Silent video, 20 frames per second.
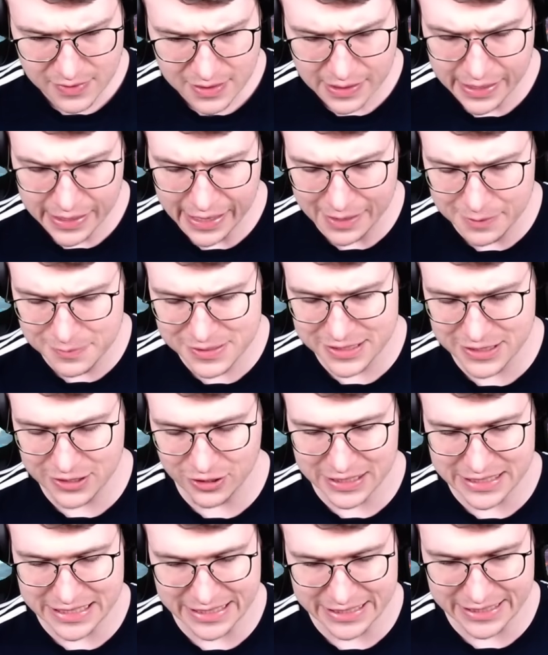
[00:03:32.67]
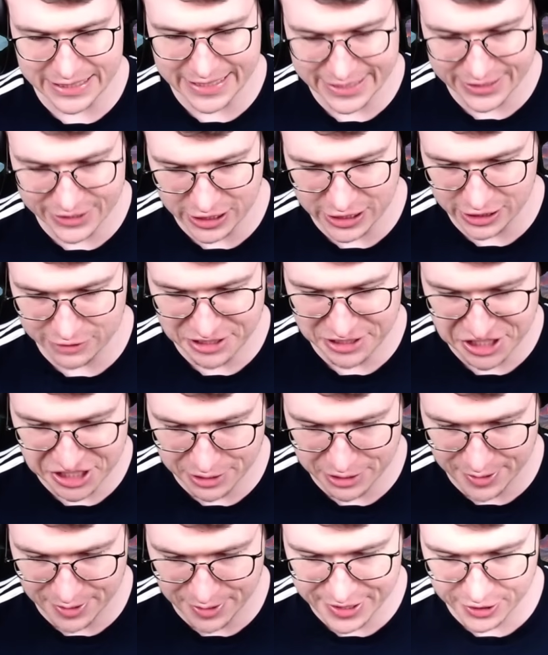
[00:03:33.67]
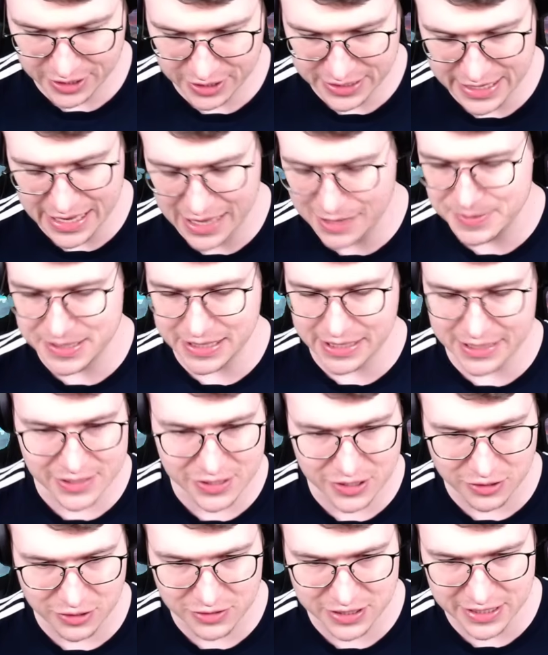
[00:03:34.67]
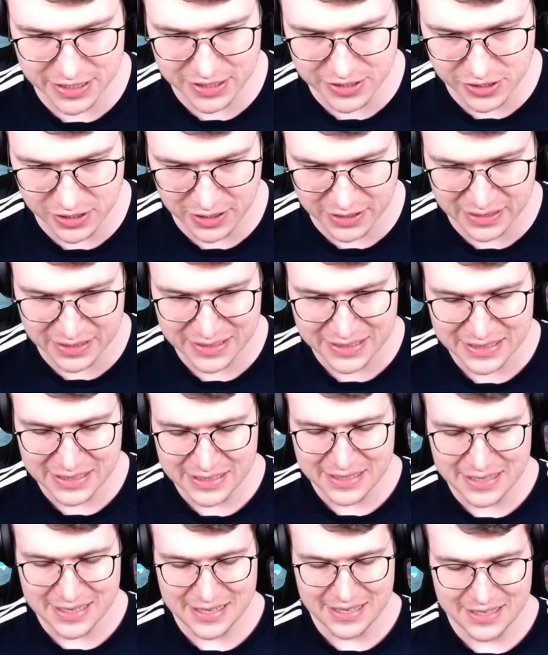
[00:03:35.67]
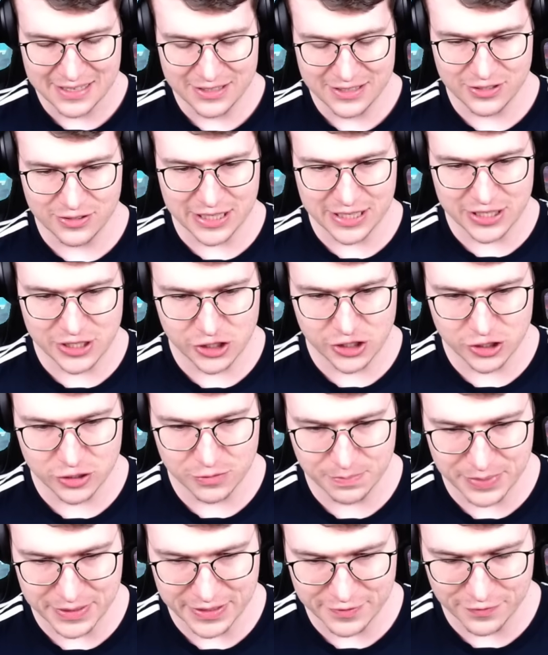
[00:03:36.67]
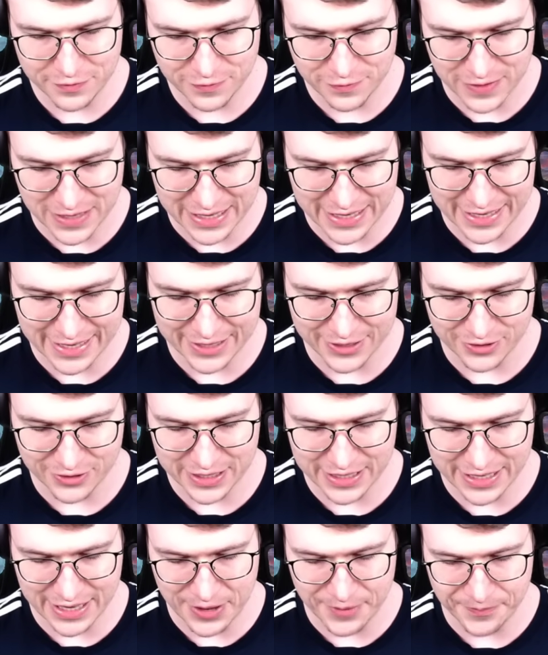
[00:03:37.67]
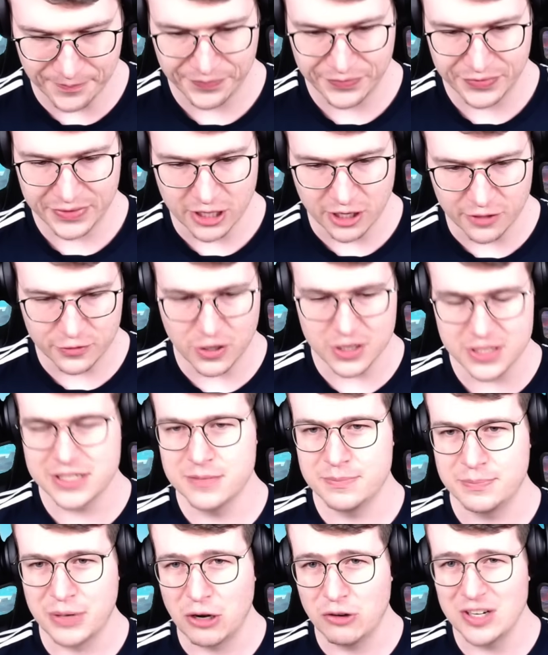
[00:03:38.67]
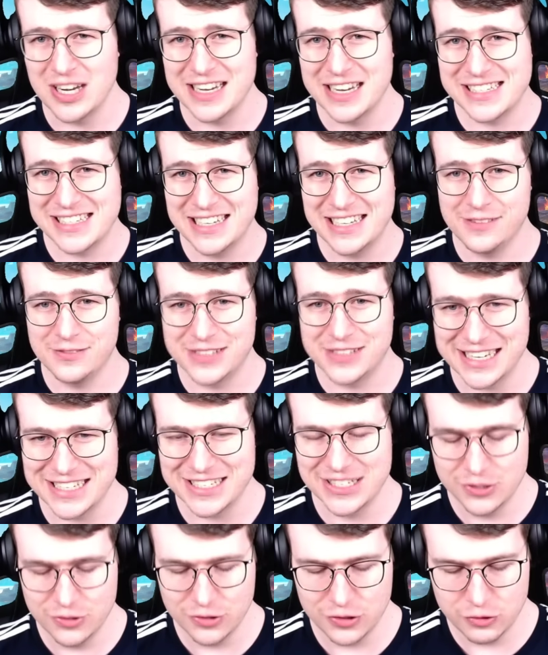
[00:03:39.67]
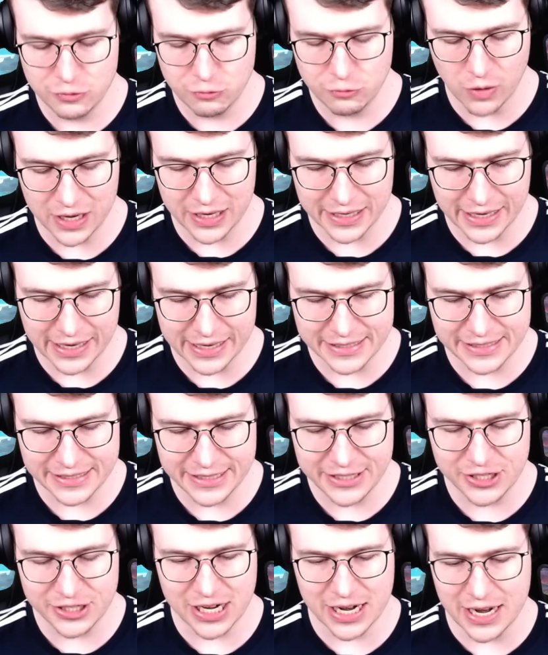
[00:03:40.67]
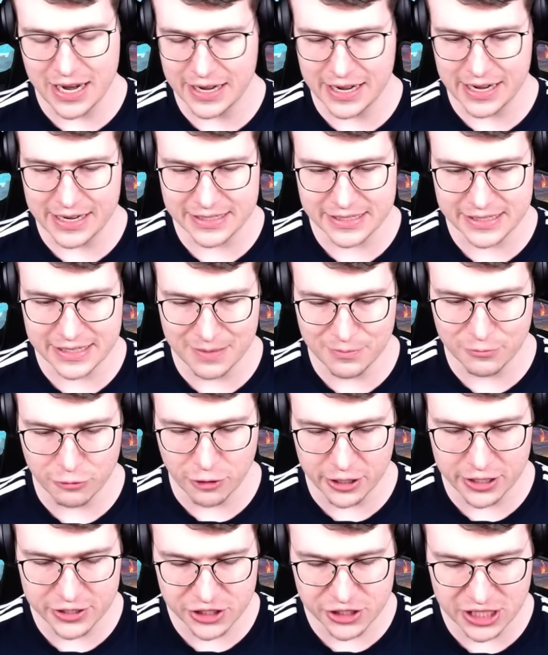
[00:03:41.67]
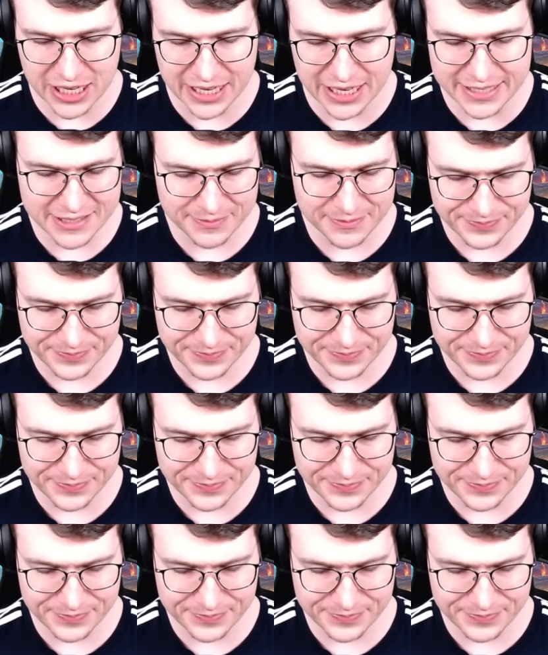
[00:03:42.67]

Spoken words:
I'm still going to take the King activation there. Why not? Helps against Ghost and so on. So that should be fine. Okay. Of course, the Bowler itself doesn't do too well against Royal Giant.